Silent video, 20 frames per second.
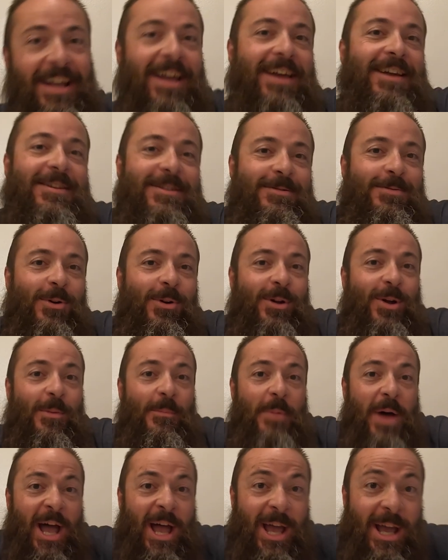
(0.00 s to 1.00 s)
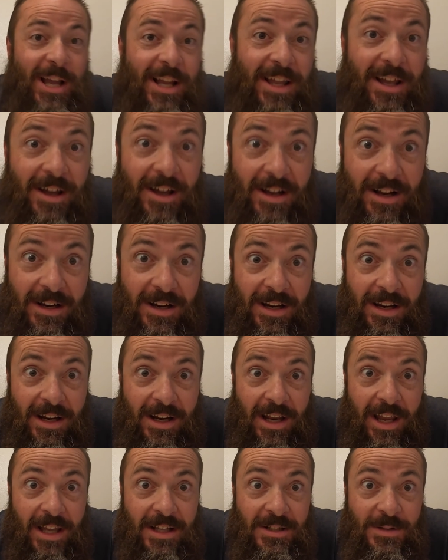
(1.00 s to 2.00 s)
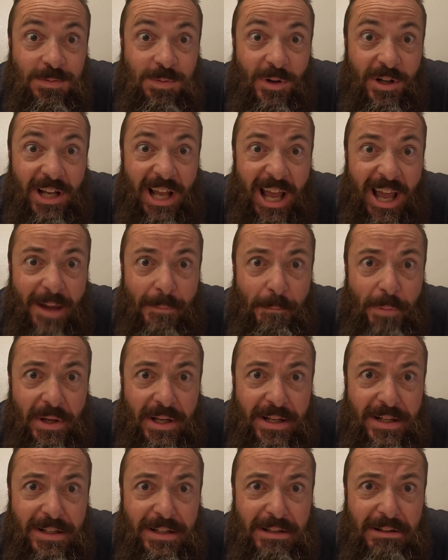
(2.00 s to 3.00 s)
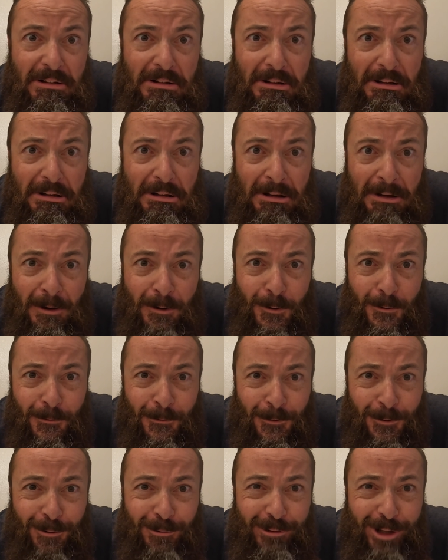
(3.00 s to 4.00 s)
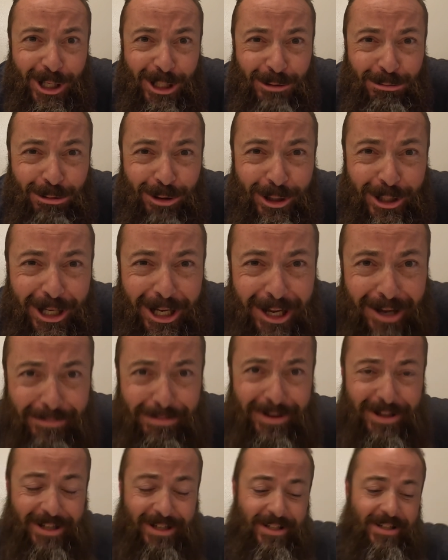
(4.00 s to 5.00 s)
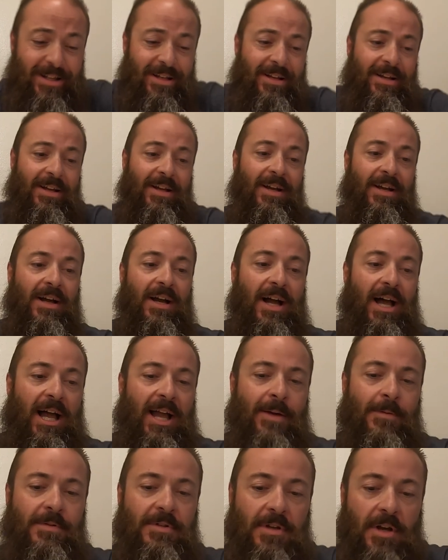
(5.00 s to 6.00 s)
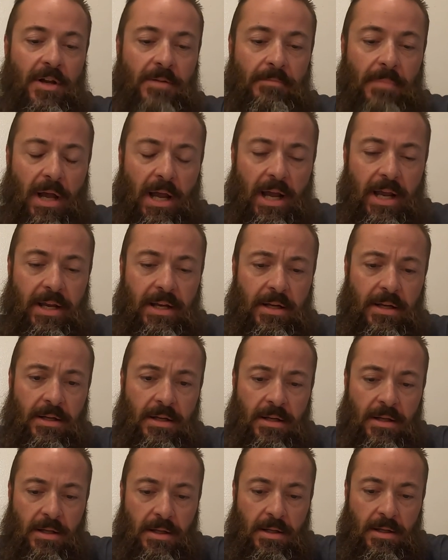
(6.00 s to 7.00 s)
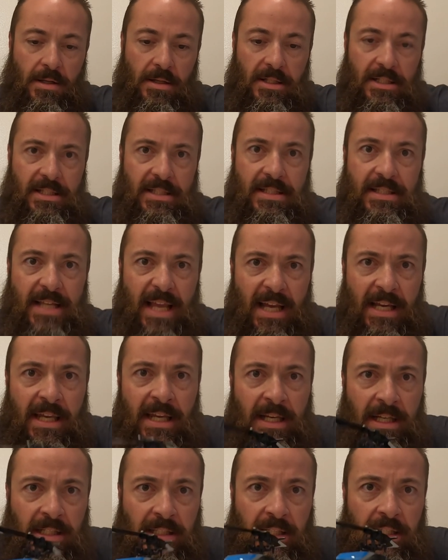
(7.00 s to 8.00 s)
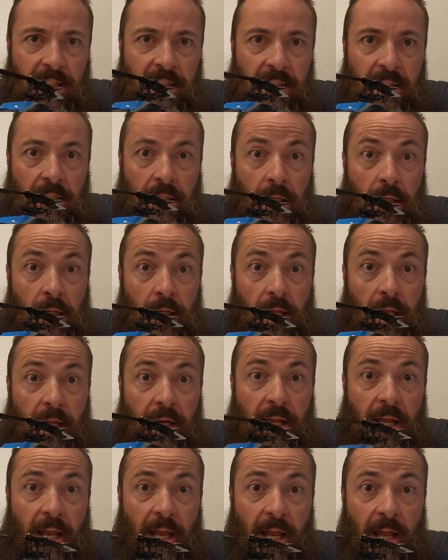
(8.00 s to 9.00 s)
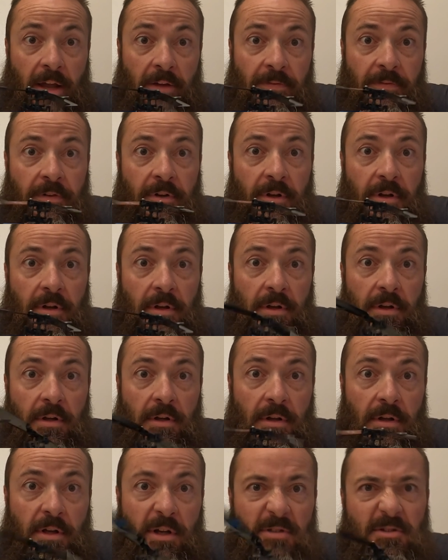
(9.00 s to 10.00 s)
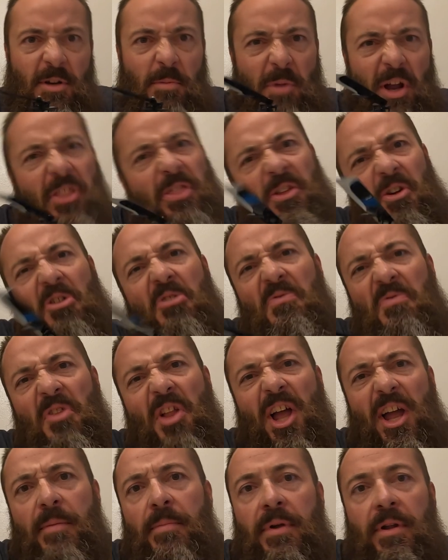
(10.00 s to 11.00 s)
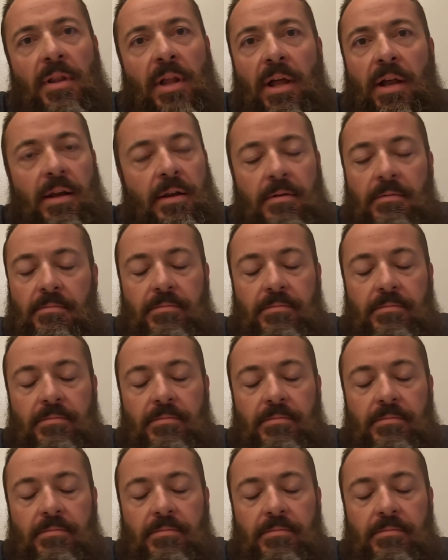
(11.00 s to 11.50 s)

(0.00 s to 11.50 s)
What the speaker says: guys, welcome back. Guess what happened? Oh, guess what happened? I was on my second and a half. It was on my third flight, but like